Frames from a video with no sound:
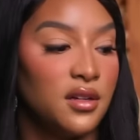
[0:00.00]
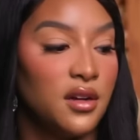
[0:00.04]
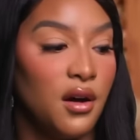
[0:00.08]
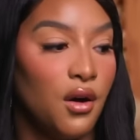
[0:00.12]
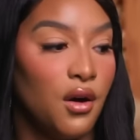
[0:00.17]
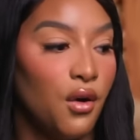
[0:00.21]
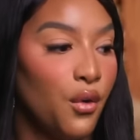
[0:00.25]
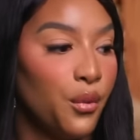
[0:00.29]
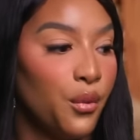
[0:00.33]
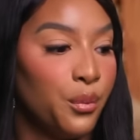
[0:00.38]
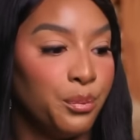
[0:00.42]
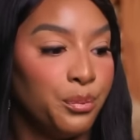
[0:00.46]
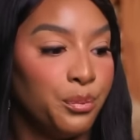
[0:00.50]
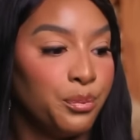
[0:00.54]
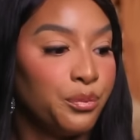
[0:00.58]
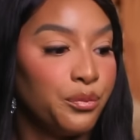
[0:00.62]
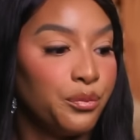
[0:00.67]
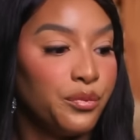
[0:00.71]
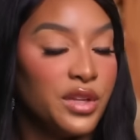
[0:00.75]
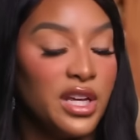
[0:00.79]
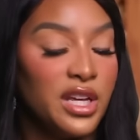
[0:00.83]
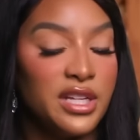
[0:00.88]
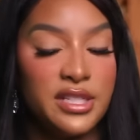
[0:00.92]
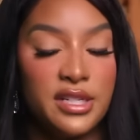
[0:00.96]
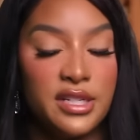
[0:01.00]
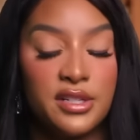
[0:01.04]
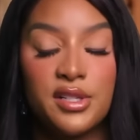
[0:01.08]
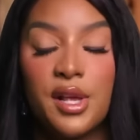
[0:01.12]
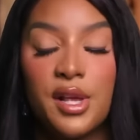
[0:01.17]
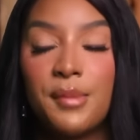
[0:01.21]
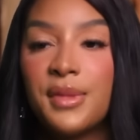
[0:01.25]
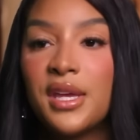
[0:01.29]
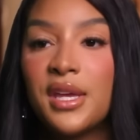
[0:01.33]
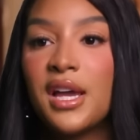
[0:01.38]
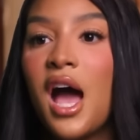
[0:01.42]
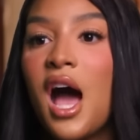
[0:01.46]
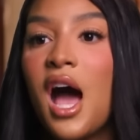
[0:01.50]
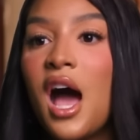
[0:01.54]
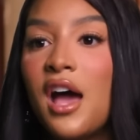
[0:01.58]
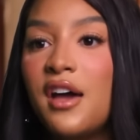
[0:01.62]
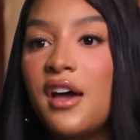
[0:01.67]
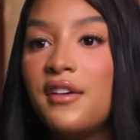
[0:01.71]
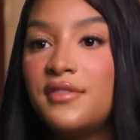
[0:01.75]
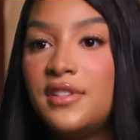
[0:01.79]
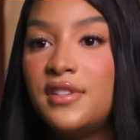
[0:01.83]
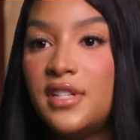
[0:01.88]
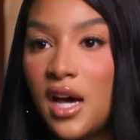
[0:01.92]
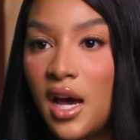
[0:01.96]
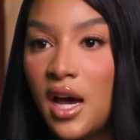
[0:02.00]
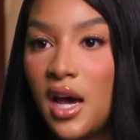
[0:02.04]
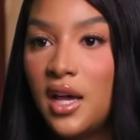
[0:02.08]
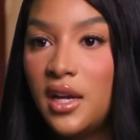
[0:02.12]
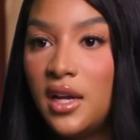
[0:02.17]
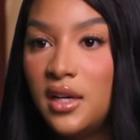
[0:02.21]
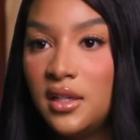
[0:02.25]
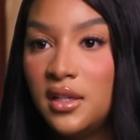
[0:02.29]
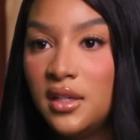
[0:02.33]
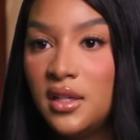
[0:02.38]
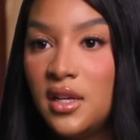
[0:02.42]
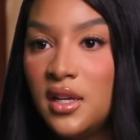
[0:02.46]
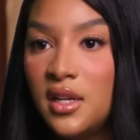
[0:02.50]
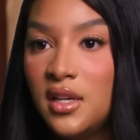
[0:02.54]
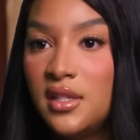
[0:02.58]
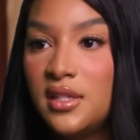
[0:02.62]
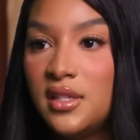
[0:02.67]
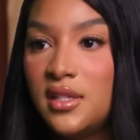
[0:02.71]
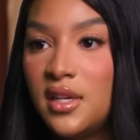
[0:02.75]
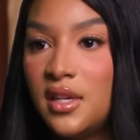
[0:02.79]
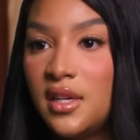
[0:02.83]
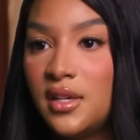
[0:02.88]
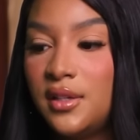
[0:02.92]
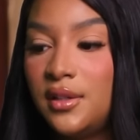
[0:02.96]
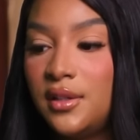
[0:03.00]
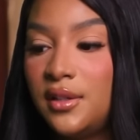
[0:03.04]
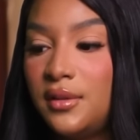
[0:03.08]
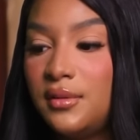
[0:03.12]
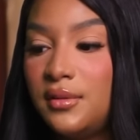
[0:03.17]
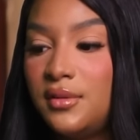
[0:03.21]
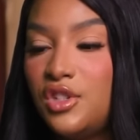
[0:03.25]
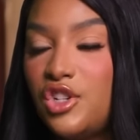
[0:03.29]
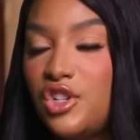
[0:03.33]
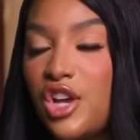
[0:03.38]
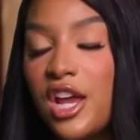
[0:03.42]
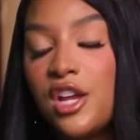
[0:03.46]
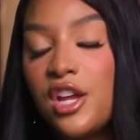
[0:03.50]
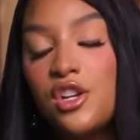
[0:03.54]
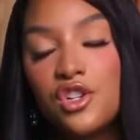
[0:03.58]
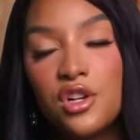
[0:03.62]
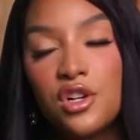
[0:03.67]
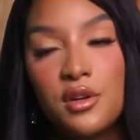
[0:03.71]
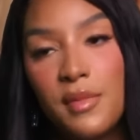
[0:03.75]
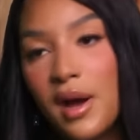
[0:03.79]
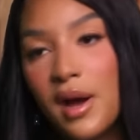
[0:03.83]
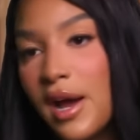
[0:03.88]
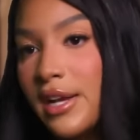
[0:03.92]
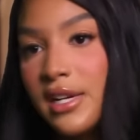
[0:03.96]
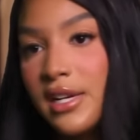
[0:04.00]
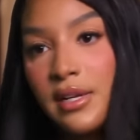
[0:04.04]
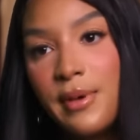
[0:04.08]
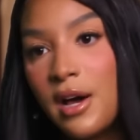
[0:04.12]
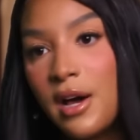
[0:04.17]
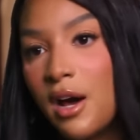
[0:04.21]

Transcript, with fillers: you know, is there something I've done to change your mind